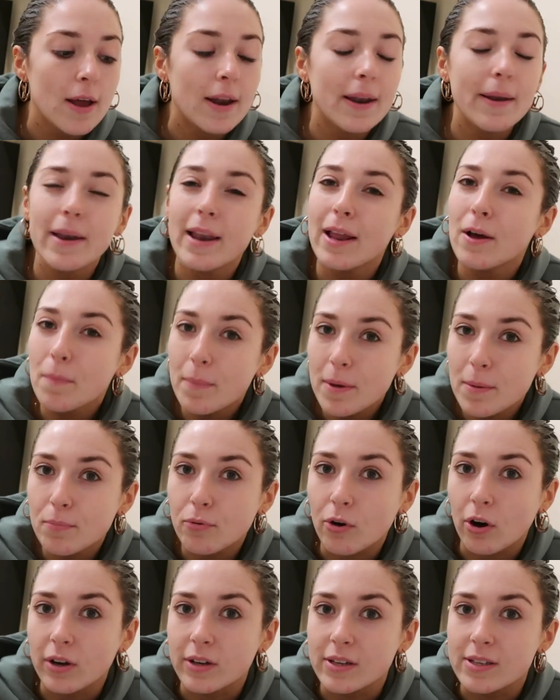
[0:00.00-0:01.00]
Little bit
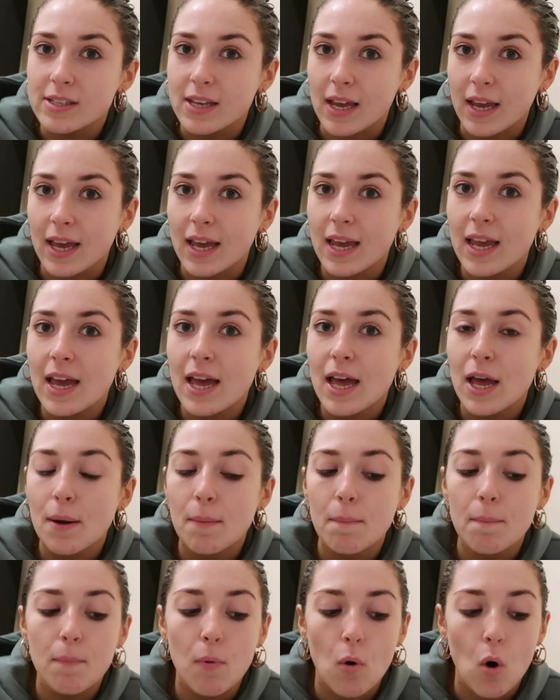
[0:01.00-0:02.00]
pricey,
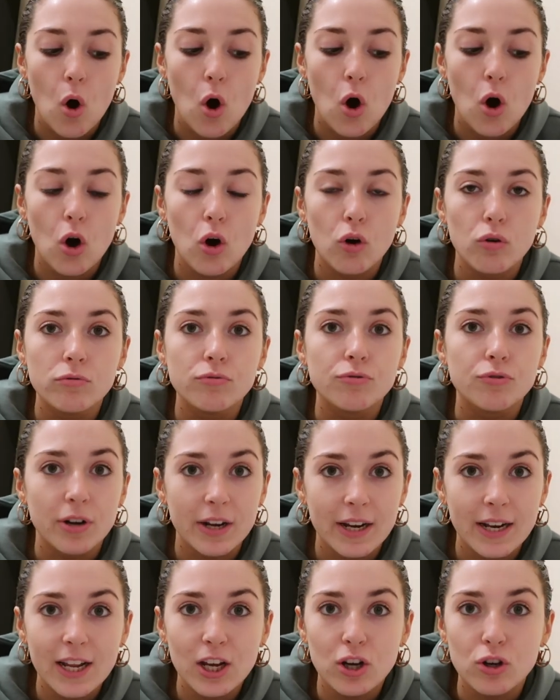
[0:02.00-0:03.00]
but
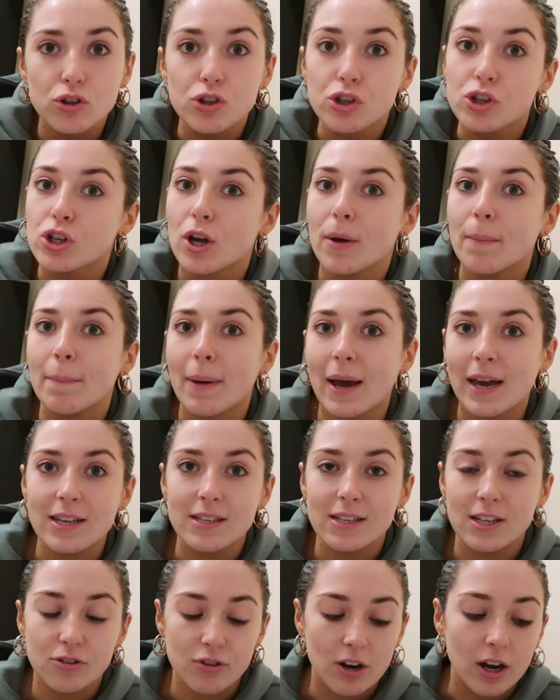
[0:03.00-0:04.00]
really good, just like
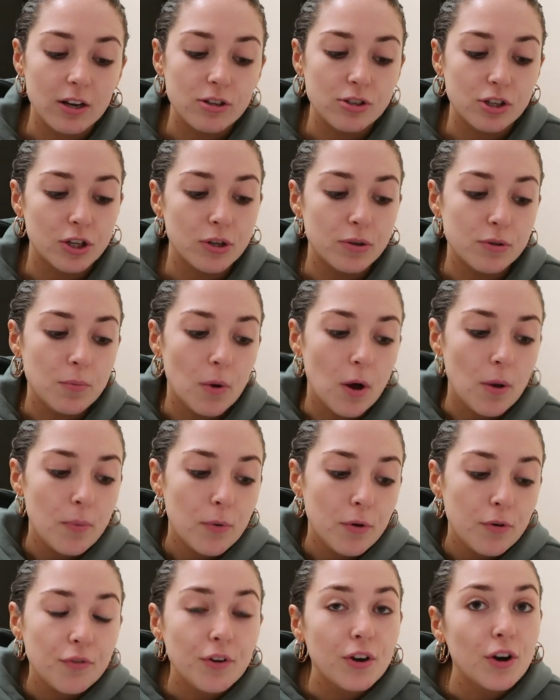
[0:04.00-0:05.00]
basic tracksuits. My
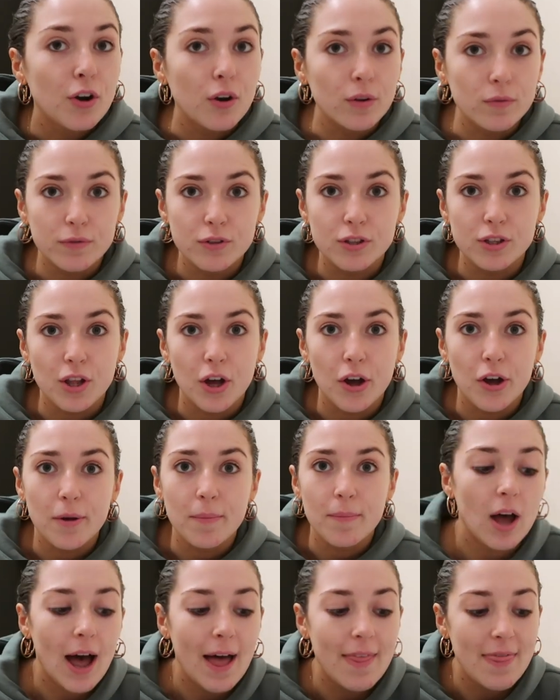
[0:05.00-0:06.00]
boyfriend loves
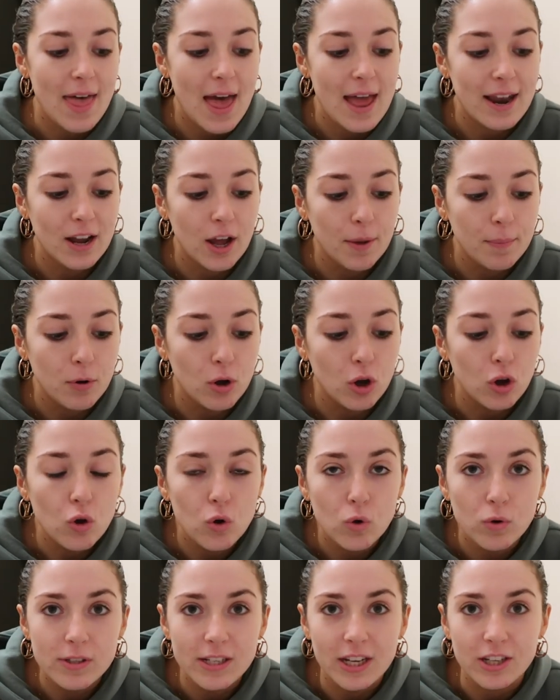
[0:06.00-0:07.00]
them. And then I put a
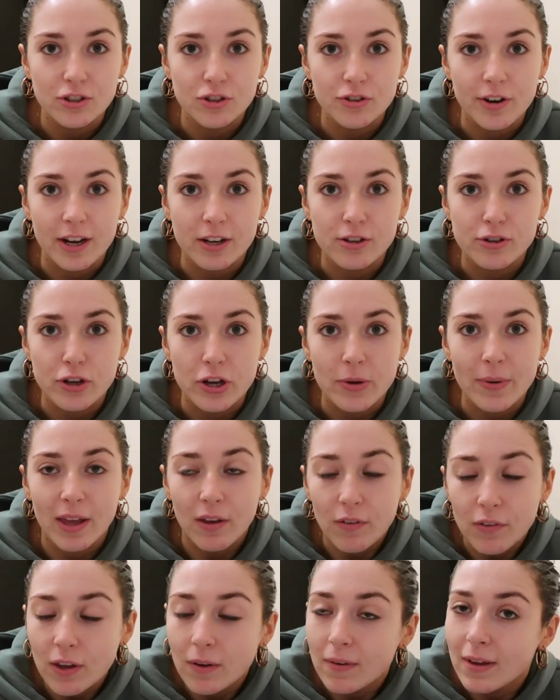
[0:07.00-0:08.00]
Cortez tracksuit.
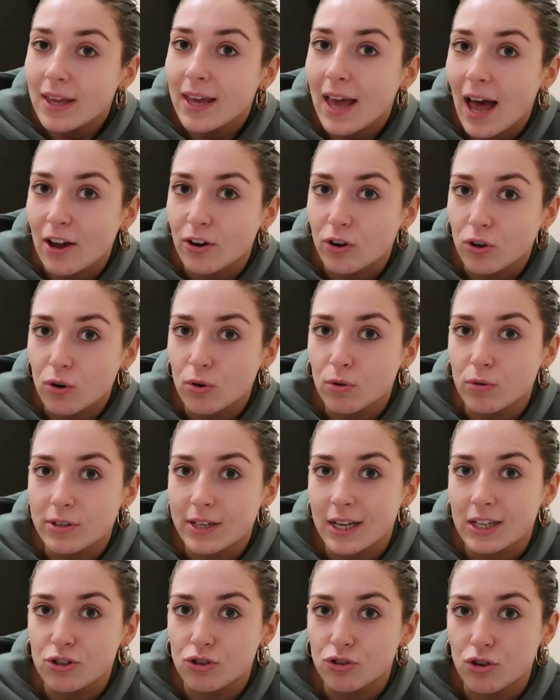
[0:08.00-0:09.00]
If you can get on a
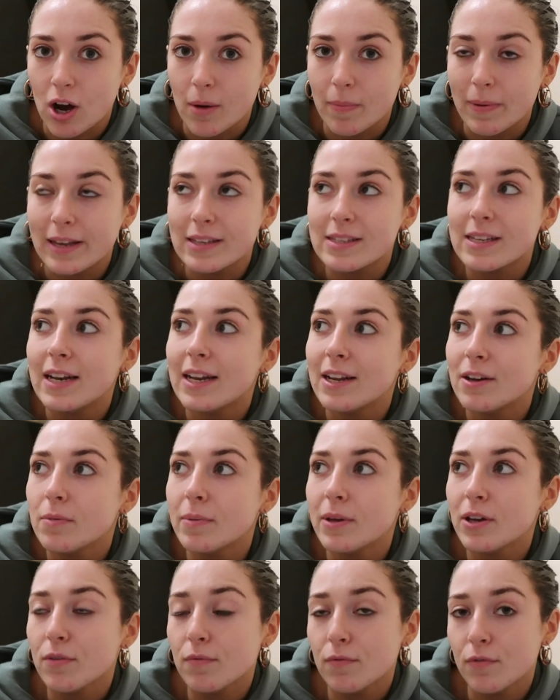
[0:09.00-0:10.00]
Cortez drop, it's a little
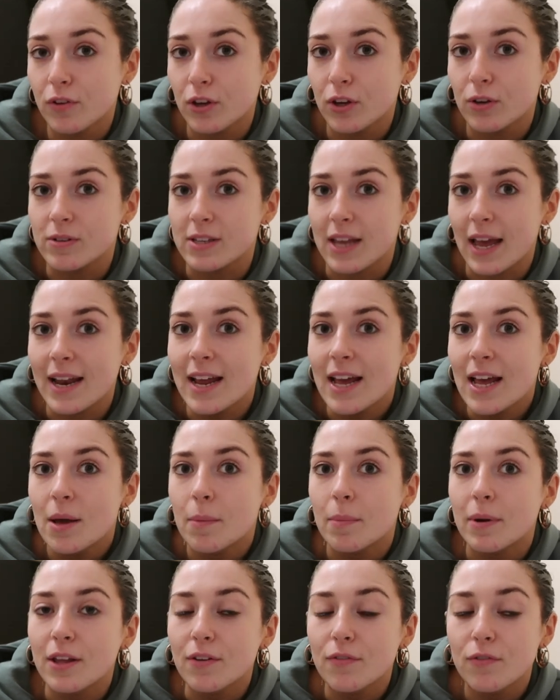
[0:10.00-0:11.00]
bit confusing,
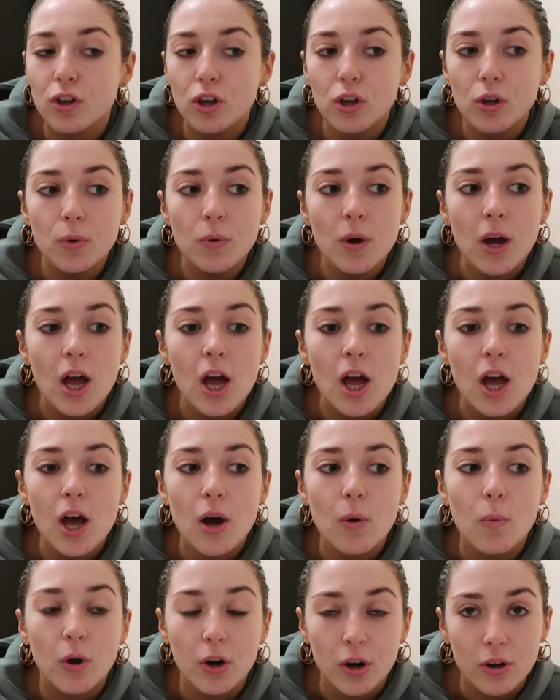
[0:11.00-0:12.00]
but if you,
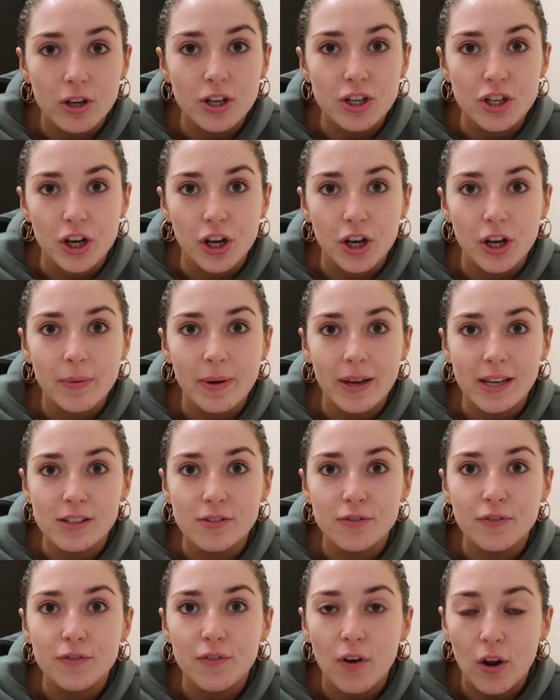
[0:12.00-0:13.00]
what I do
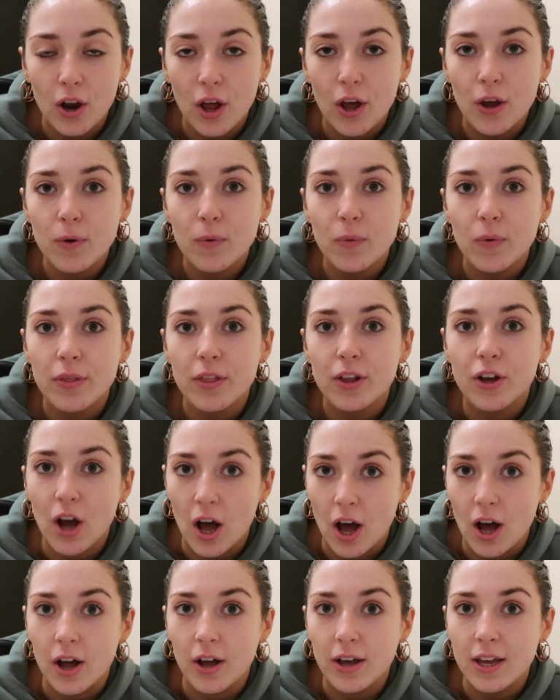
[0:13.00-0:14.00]
is follow the
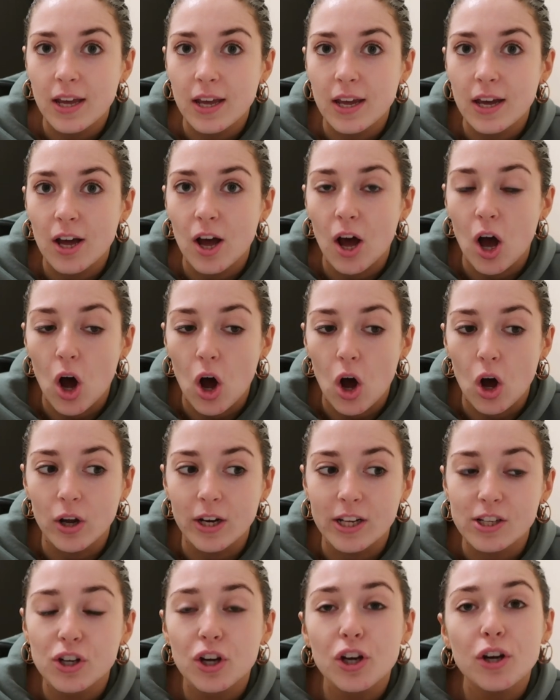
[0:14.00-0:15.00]
guy.
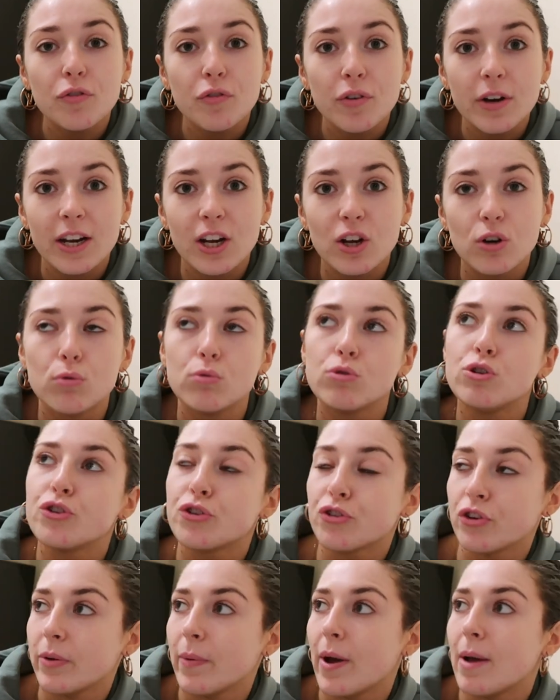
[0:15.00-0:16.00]
On, it's like a really cool
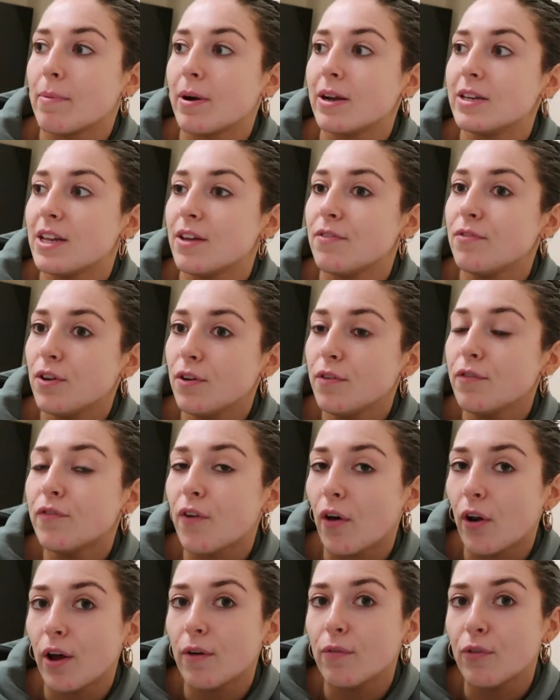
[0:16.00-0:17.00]
streetwear brand. If you
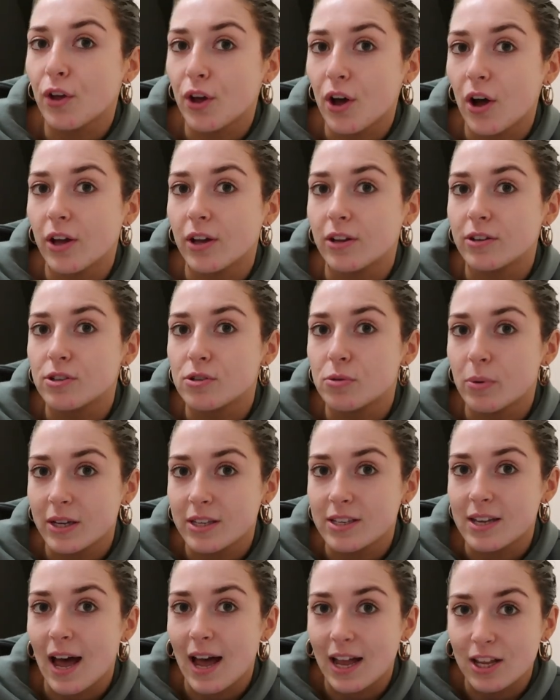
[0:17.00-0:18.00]
follow the guy on
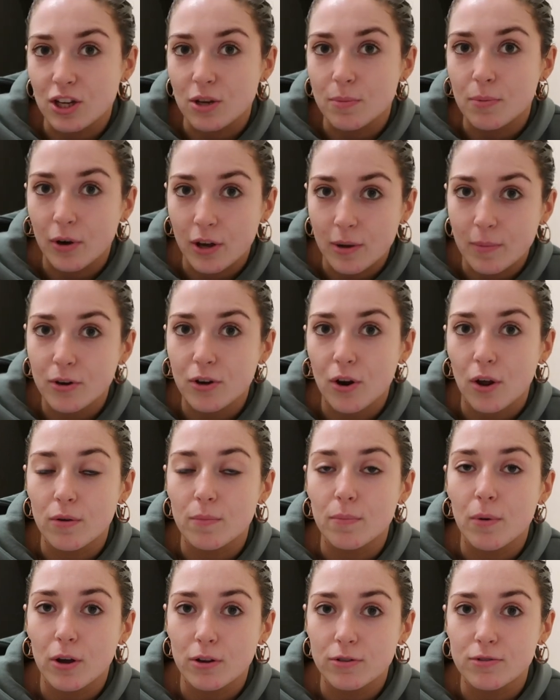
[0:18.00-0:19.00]
Twitter and you put him on
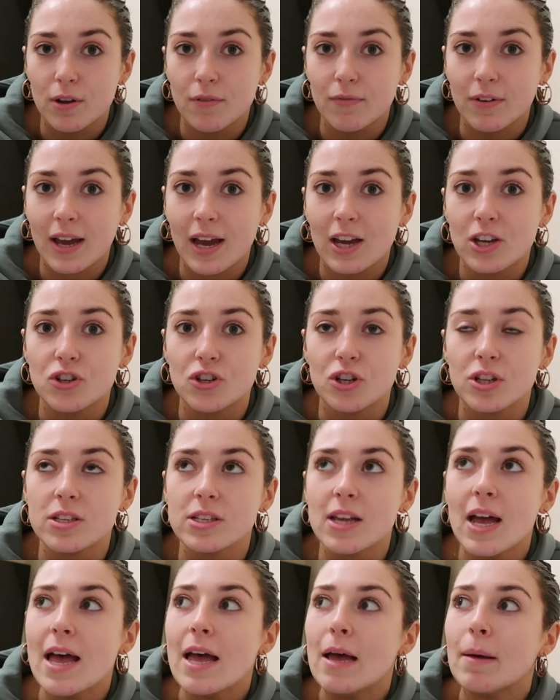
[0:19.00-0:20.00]
post
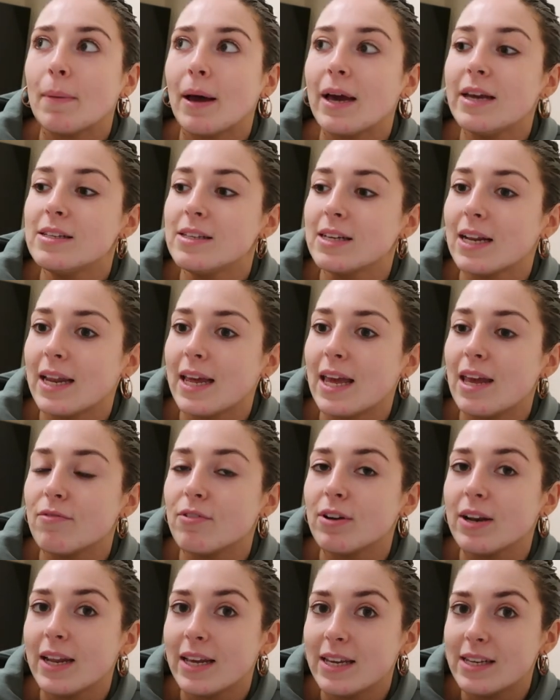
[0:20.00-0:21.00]
notifications, basically he
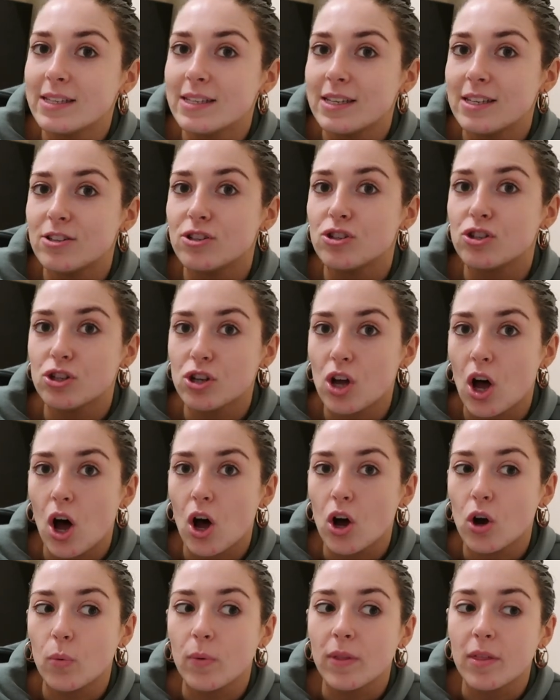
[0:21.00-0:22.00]
releases
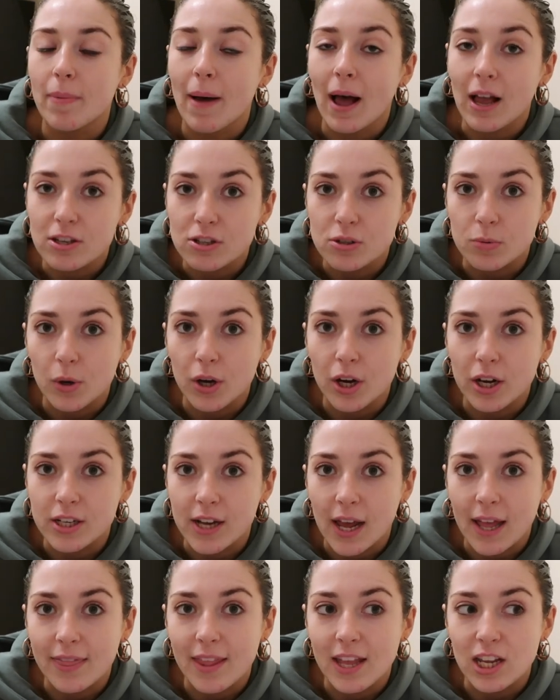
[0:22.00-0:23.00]
stock with a
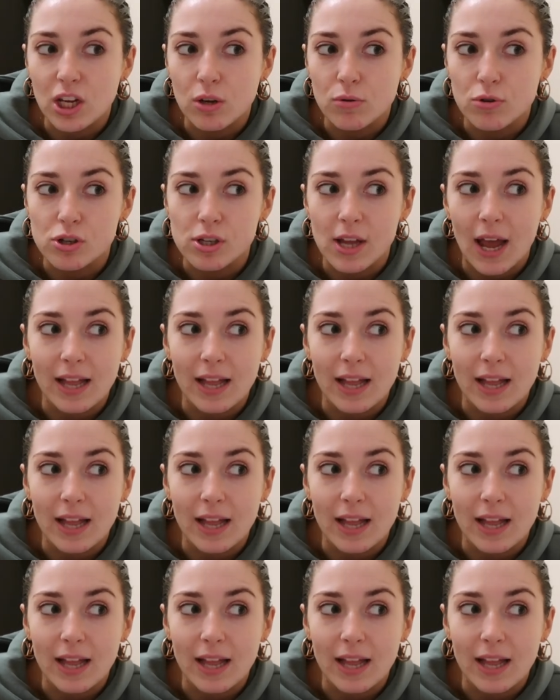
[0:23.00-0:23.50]
password, and then you just